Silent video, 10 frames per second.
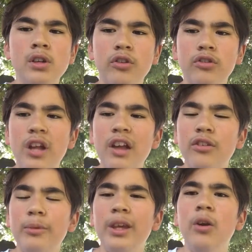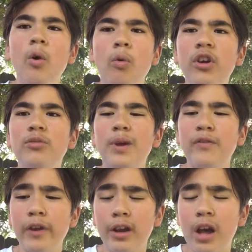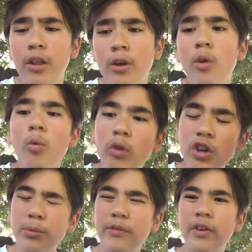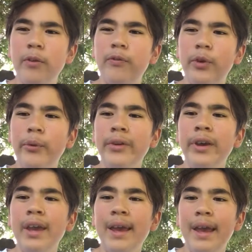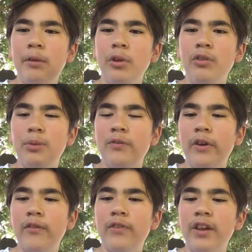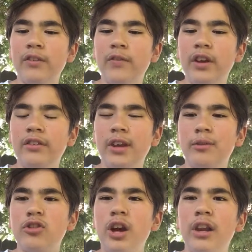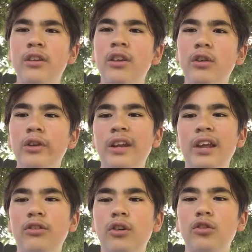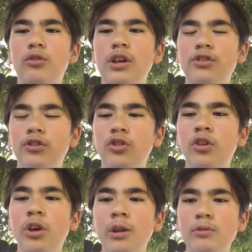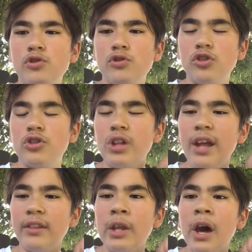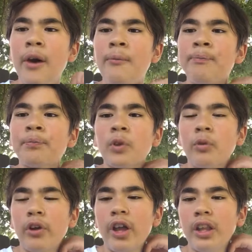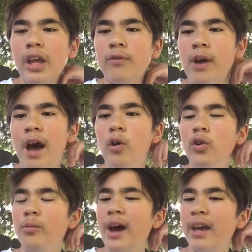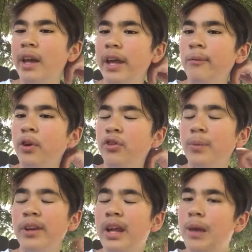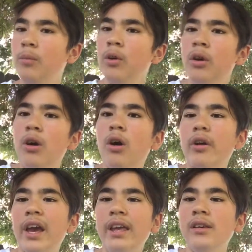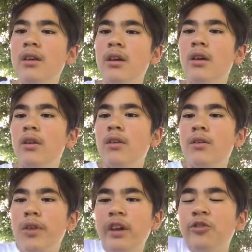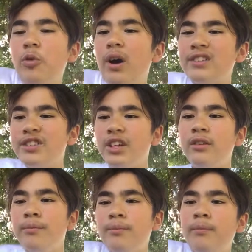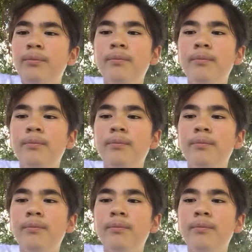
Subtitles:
Just ask me, what is my favorite color, what is my favorite food, and what is my favorite Final Fantasy animatronic. You can ask those questions, just not the, where do I live, how old am I, and what is my name. Okay? Thanks for watching.